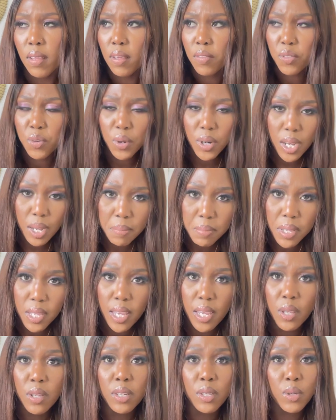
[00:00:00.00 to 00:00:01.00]
if you come here
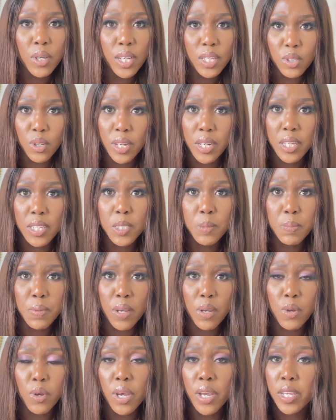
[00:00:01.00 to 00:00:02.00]
and get your,
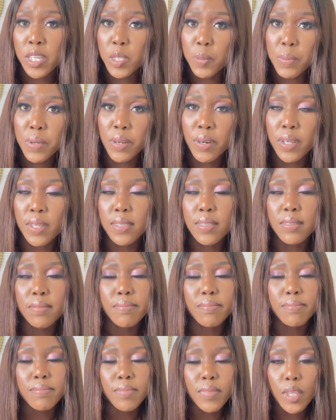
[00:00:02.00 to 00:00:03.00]
your experience,
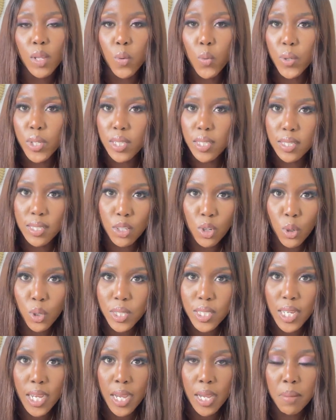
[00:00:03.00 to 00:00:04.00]
with no
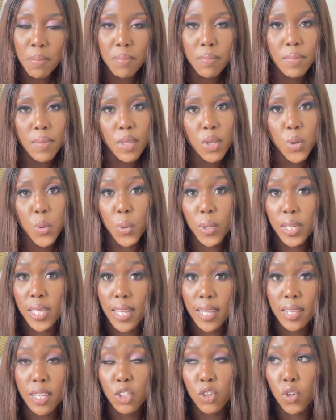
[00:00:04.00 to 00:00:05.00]
time, you'll
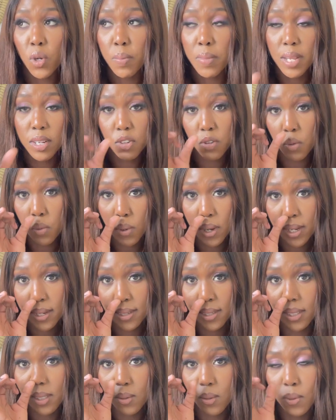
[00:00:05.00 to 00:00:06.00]
get the job that you want.
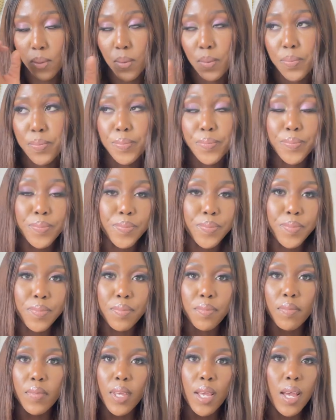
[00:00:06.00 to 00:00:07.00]
So
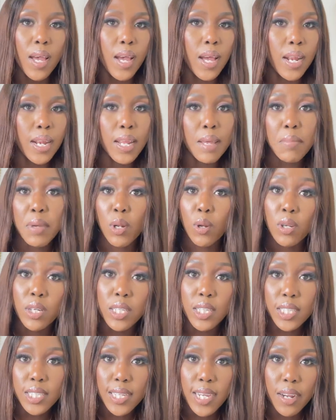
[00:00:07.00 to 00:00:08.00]
let me not
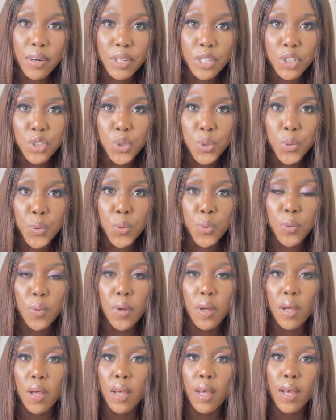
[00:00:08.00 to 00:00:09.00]
discourage you.
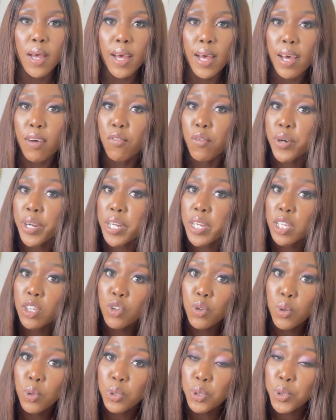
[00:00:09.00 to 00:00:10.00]
I've already
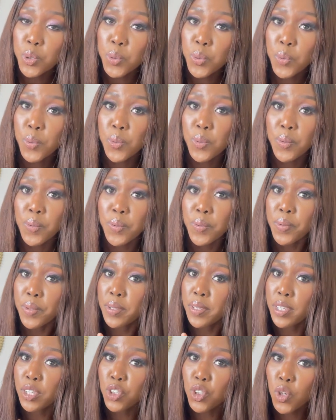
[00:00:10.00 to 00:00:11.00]
told you
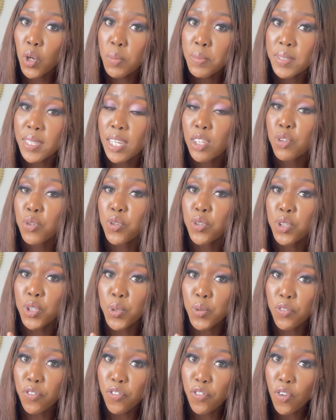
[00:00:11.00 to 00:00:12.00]
the jobs that you
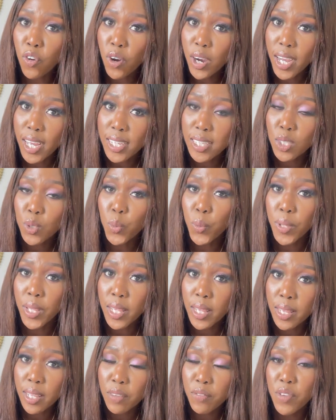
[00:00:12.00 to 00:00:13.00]
should focus
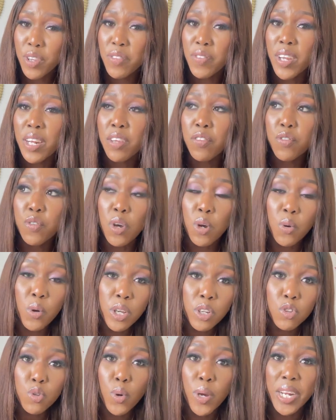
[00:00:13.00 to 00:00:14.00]
with. If Even if you're
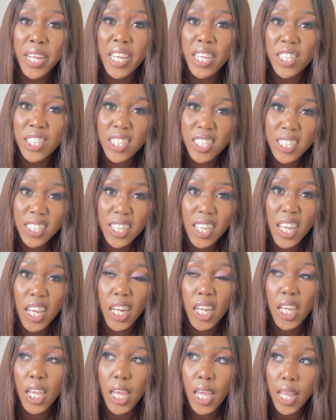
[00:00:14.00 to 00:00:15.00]
going to an agency
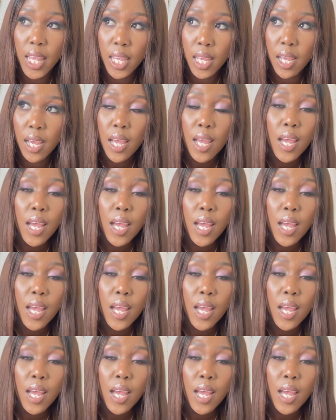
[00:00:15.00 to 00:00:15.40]
in Kenya,